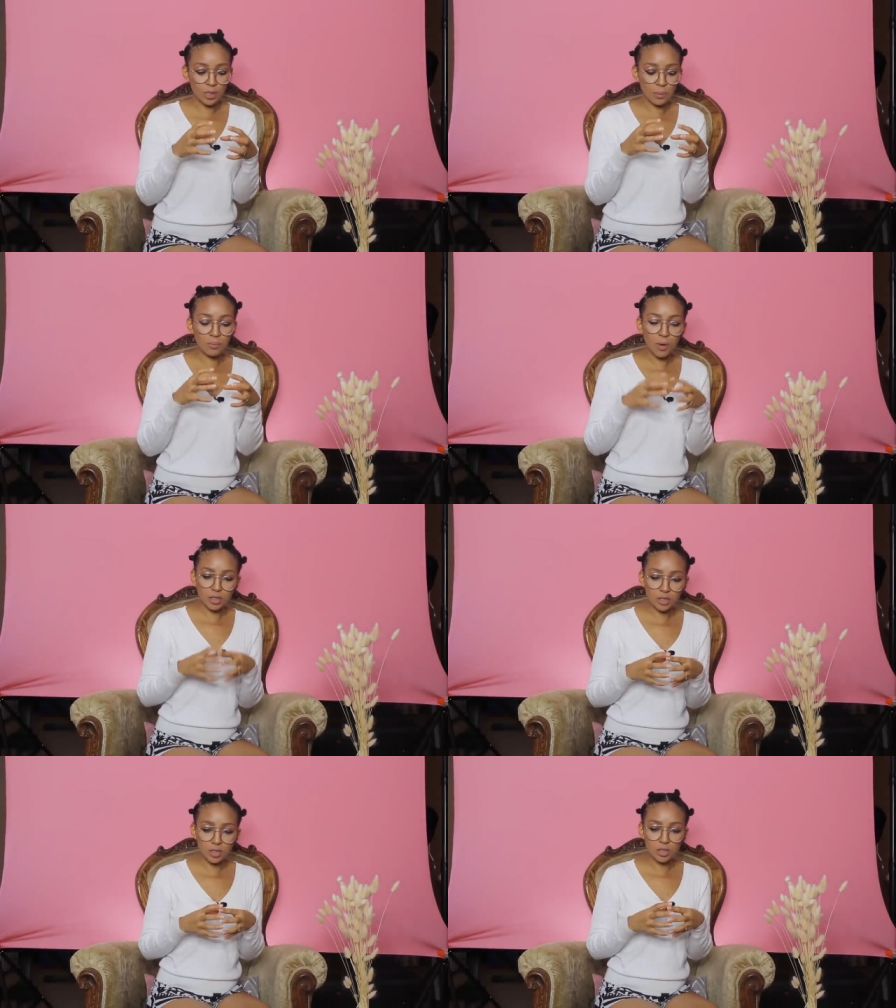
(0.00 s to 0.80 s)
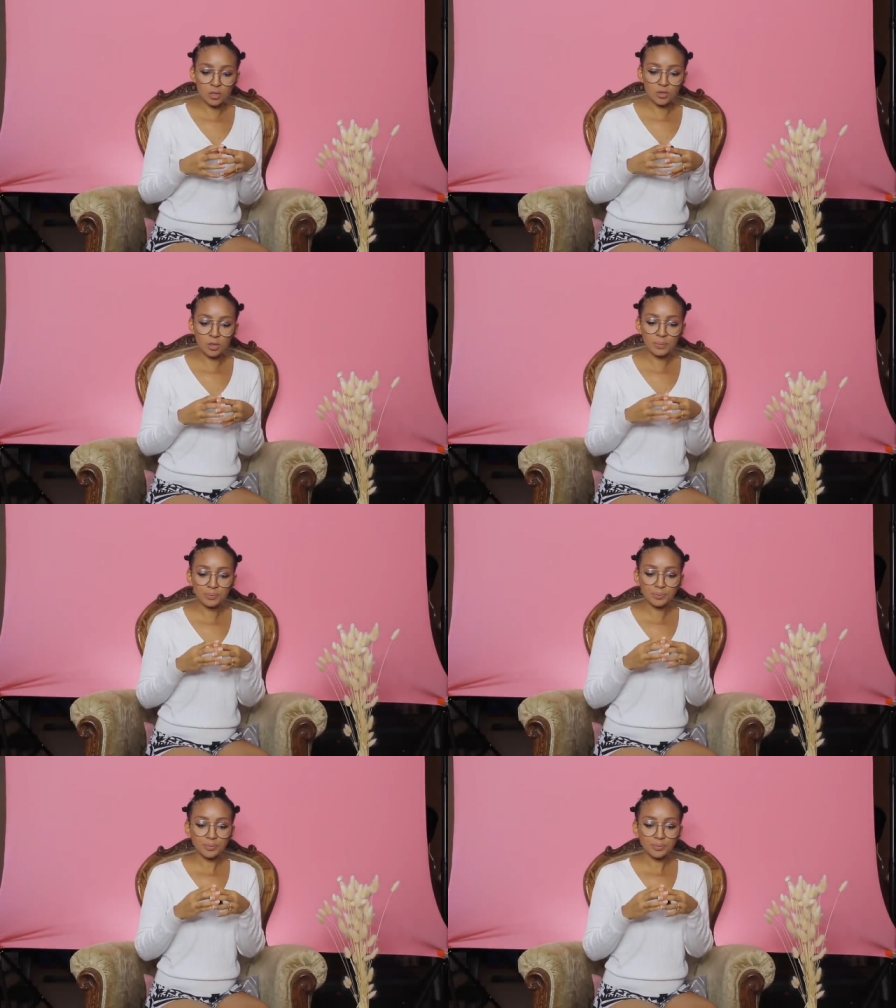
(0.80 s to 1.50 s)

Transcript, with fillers: the imposter syndrome,